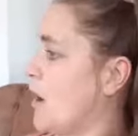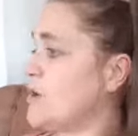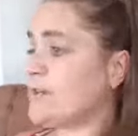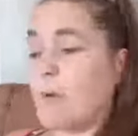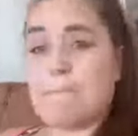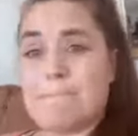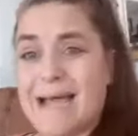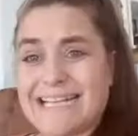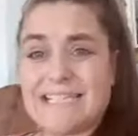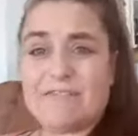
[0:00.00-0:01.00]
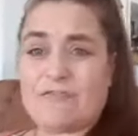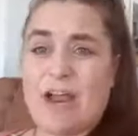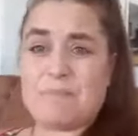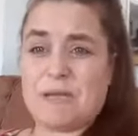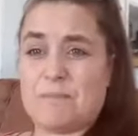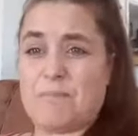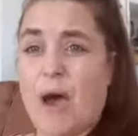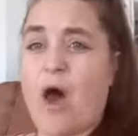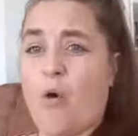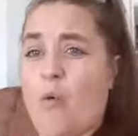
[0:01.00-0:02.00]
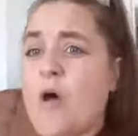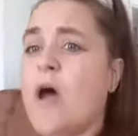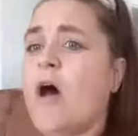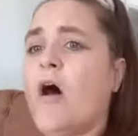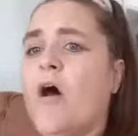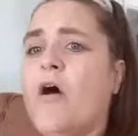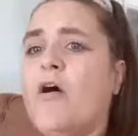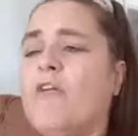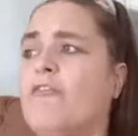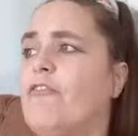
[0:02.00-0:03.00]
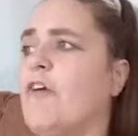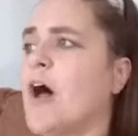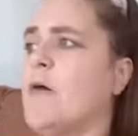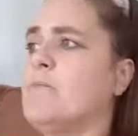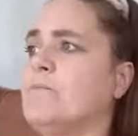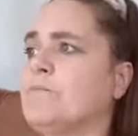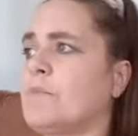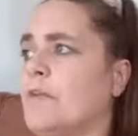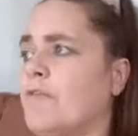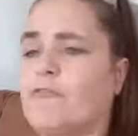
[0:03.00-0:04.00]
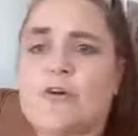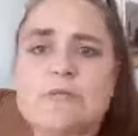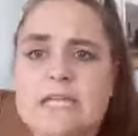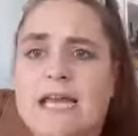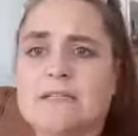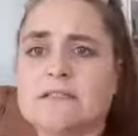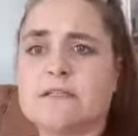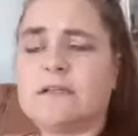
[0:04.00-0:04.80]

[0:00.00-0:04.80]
I used to have a massive, great big bowl of um, fruit salad